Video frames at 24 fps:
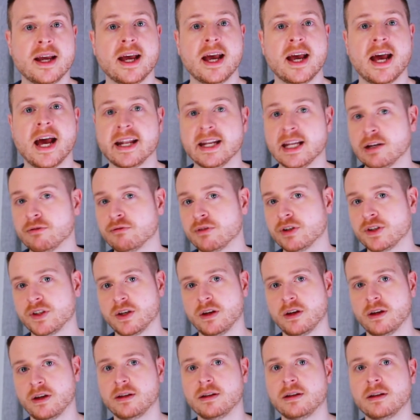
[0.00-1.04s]
and in
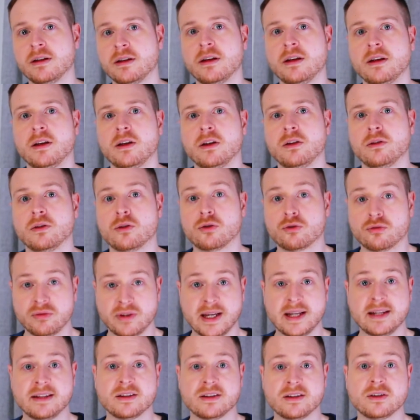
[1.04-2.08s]
return, the
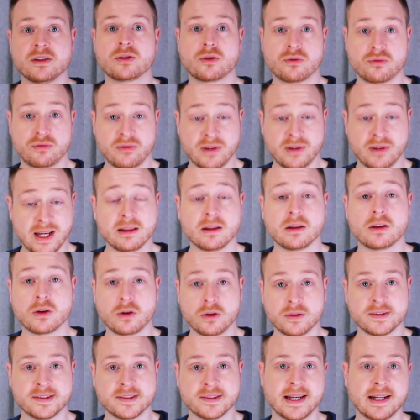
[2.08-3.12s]
creators create the
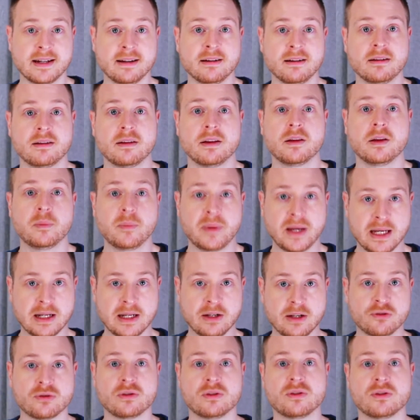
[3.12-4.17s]
content that the
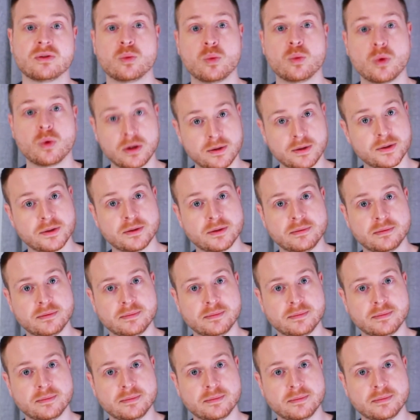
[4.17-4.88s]
patrons want.